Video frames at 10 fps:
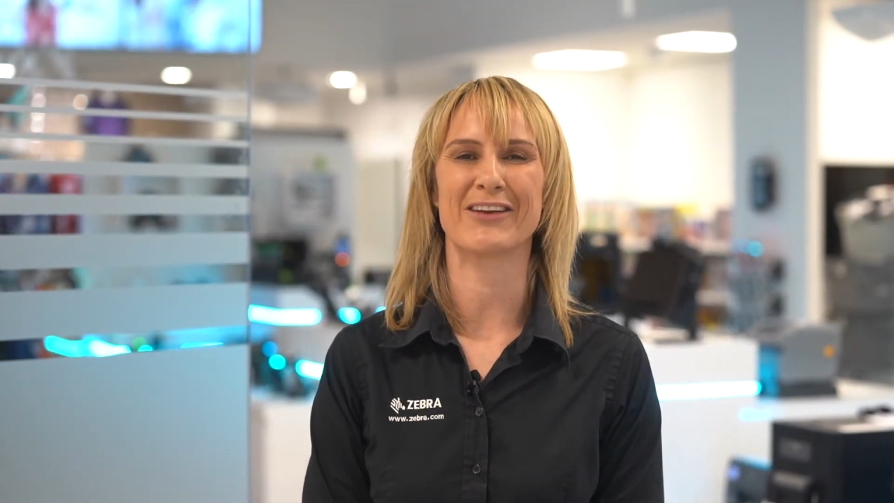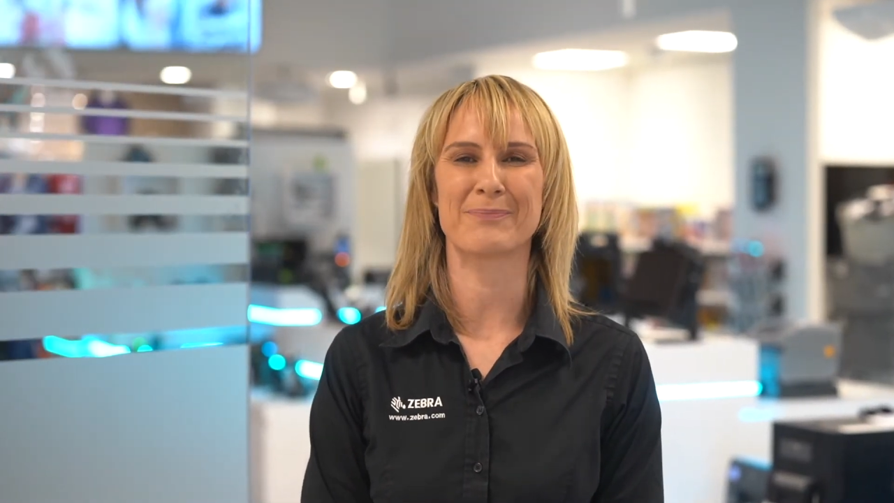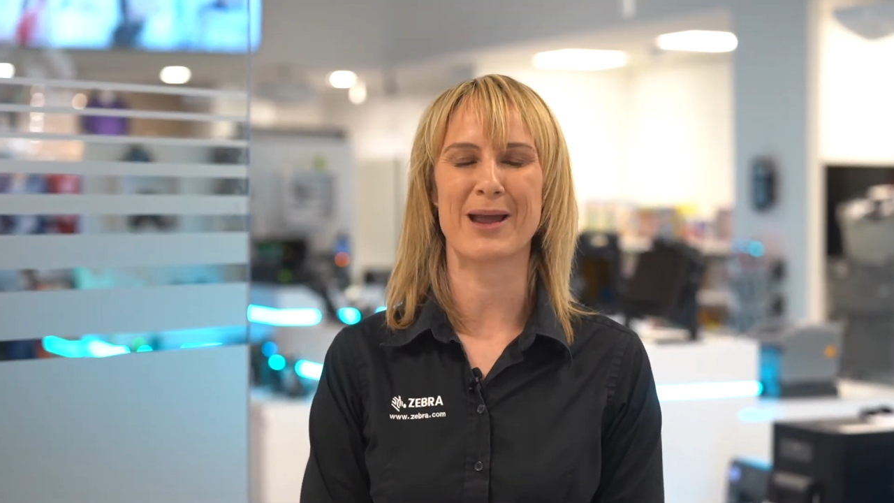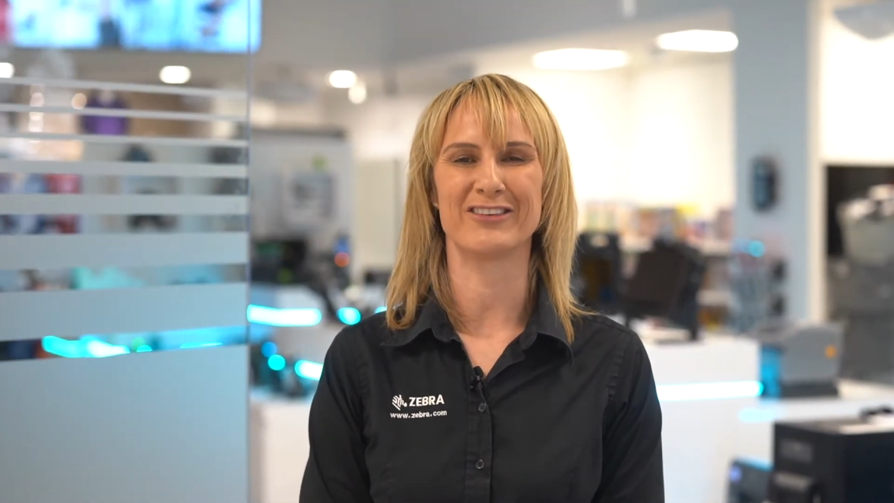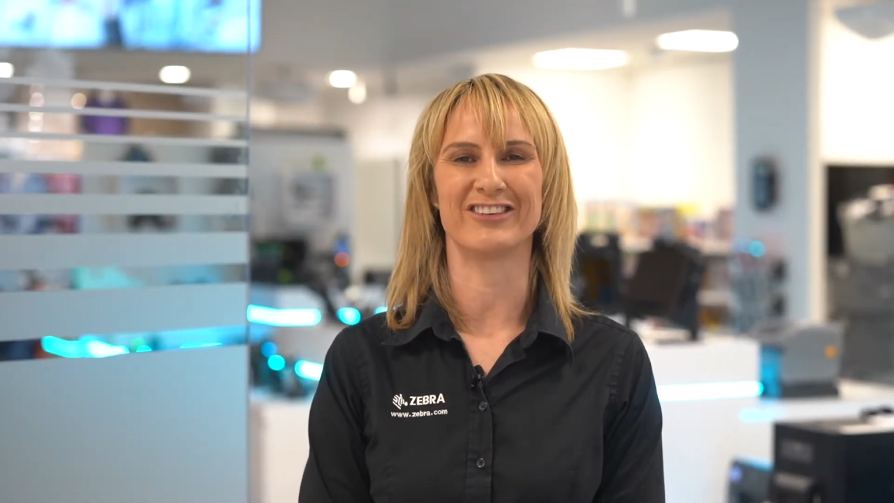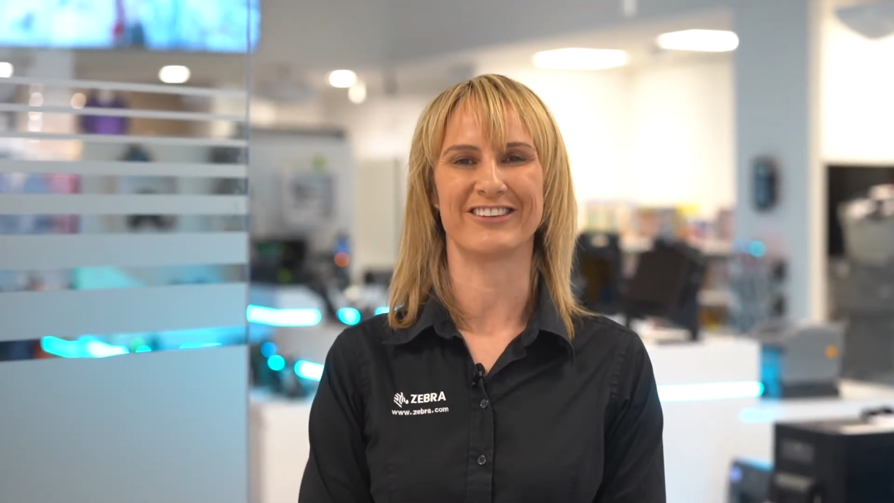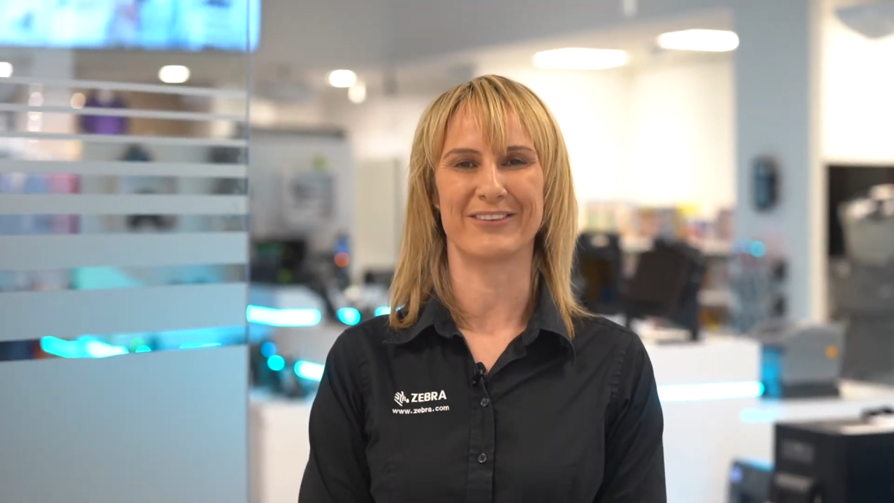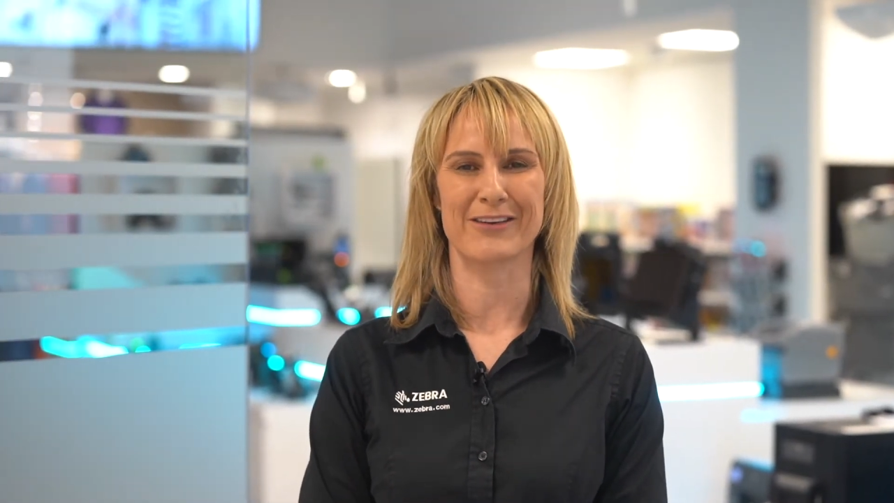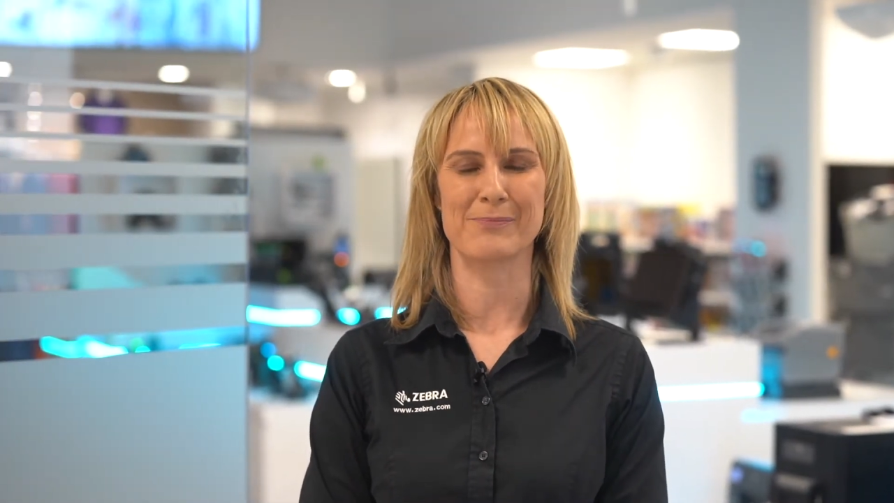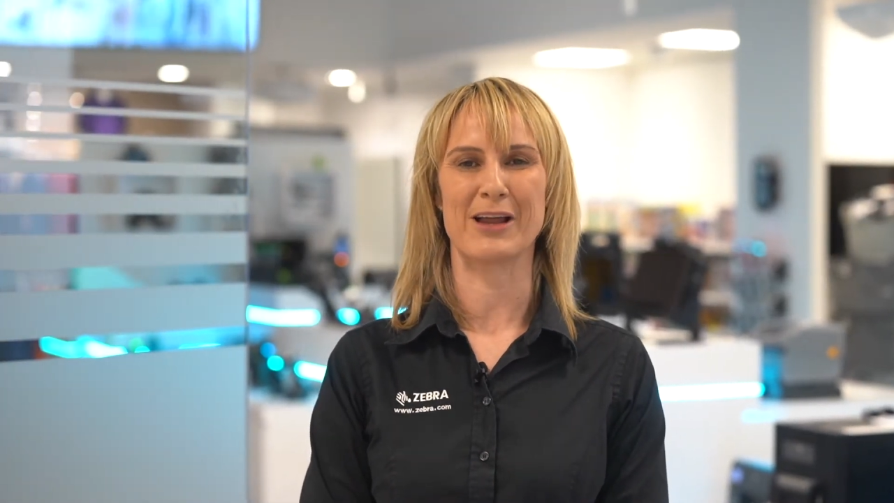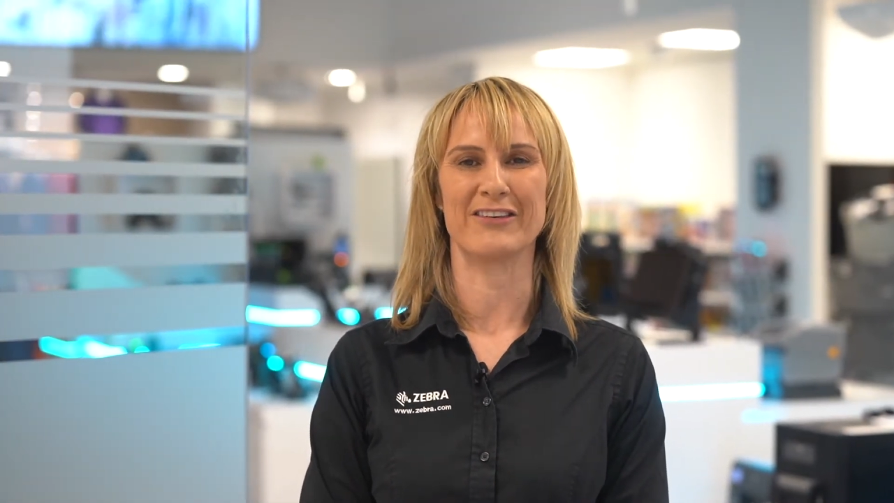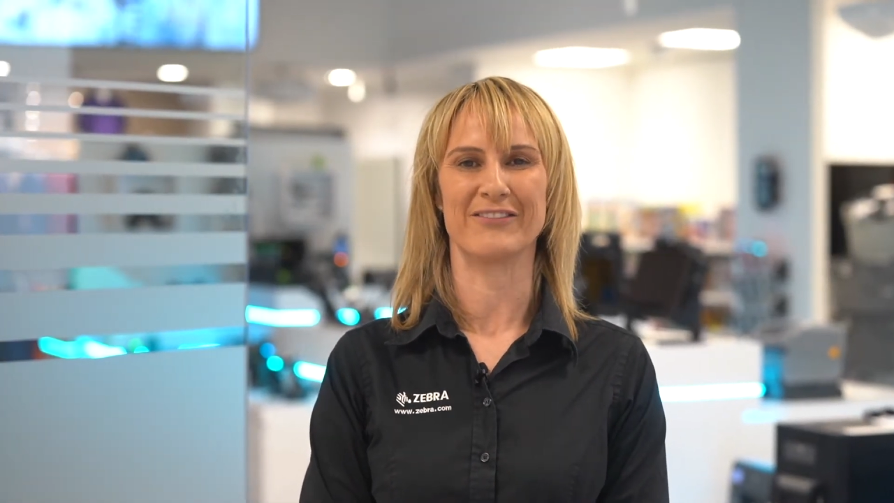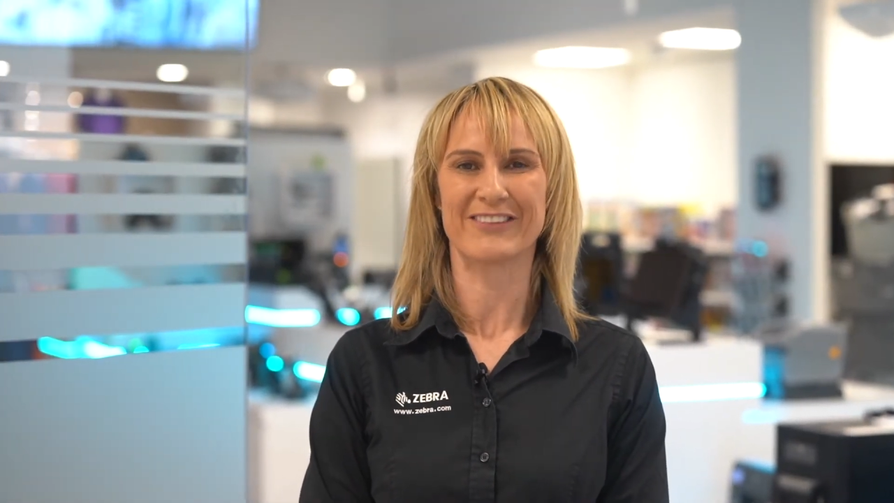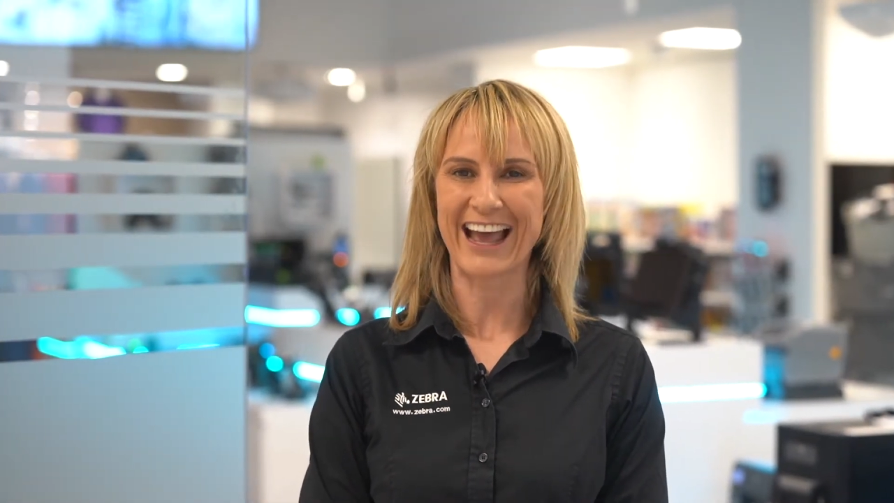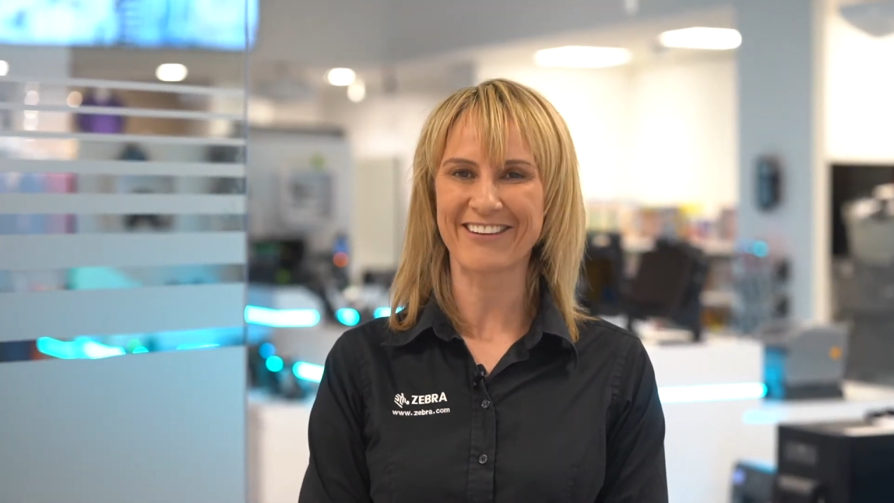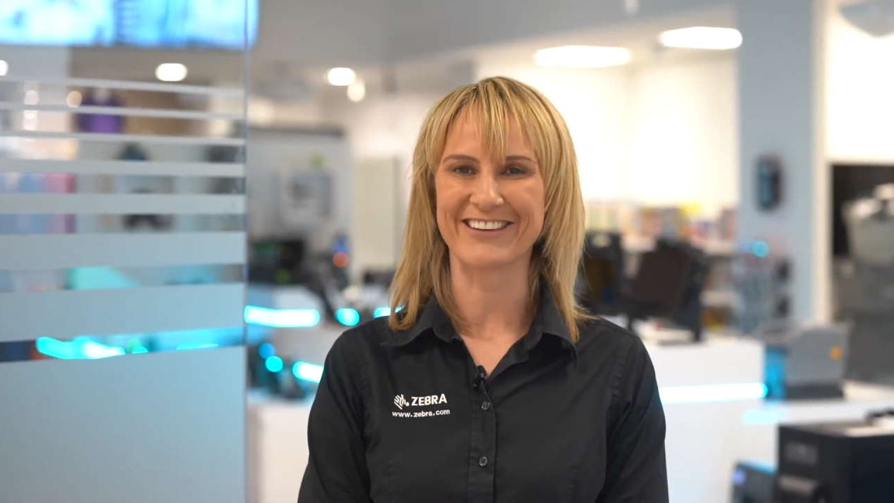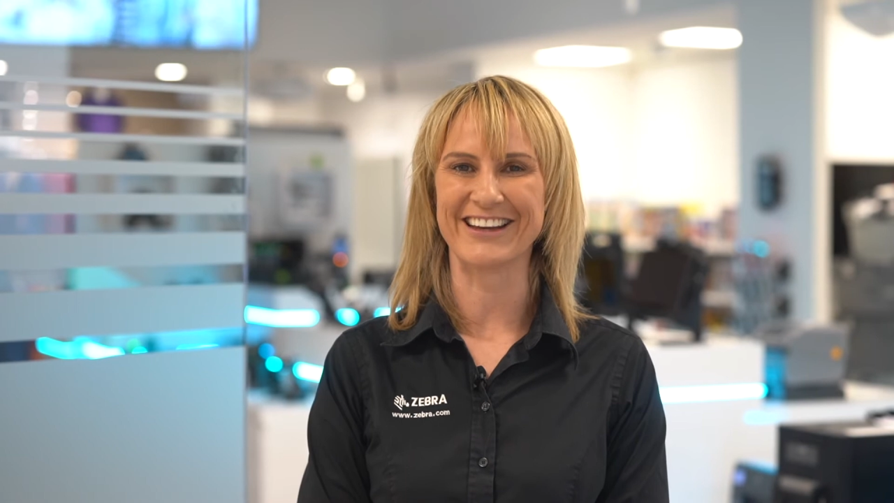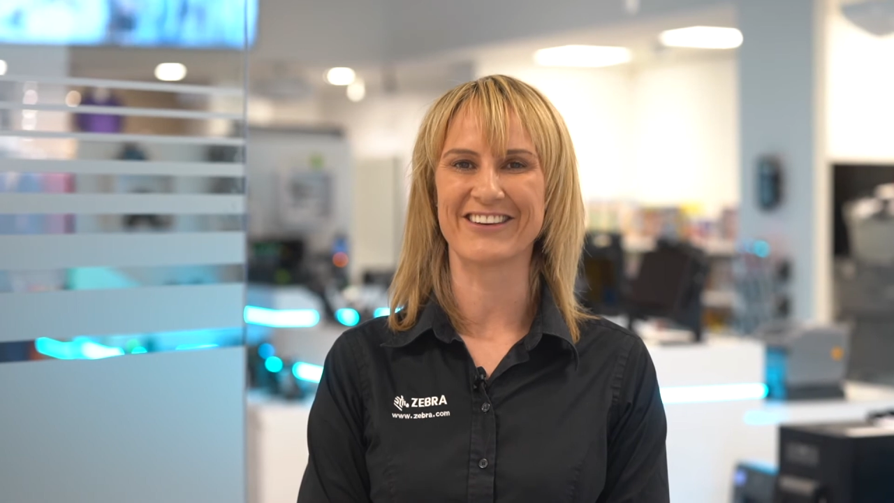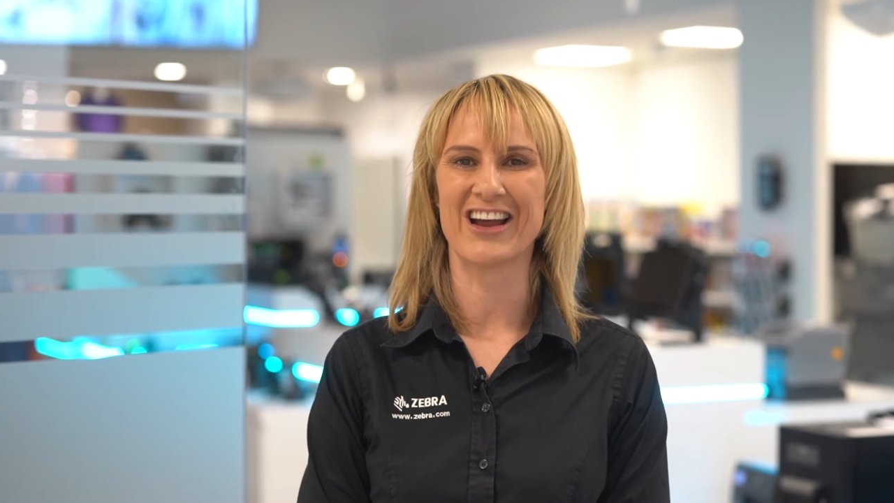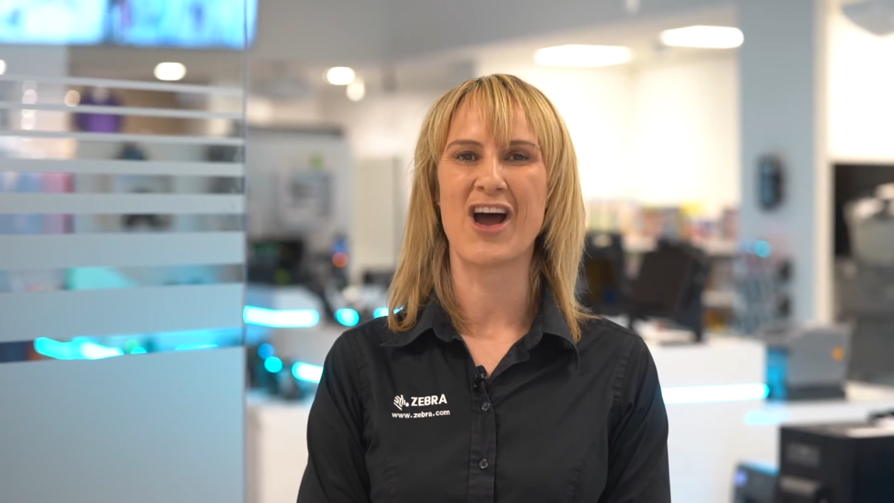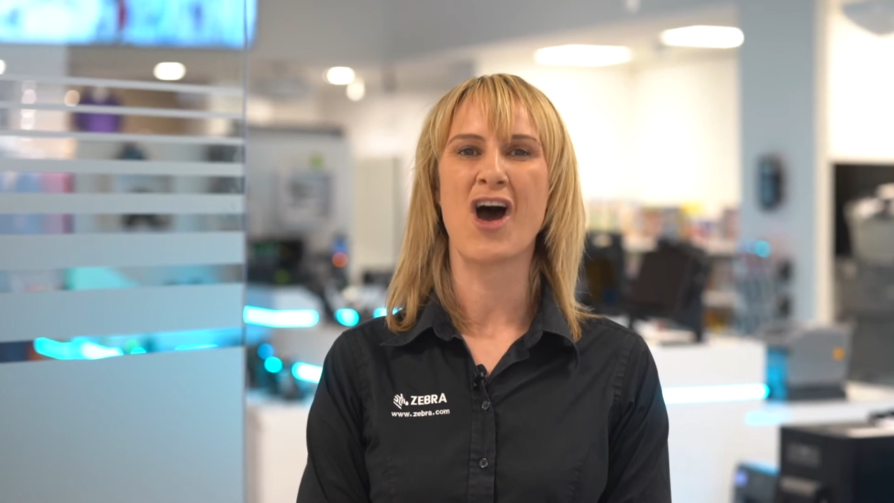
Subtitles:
exposure to explosive gases,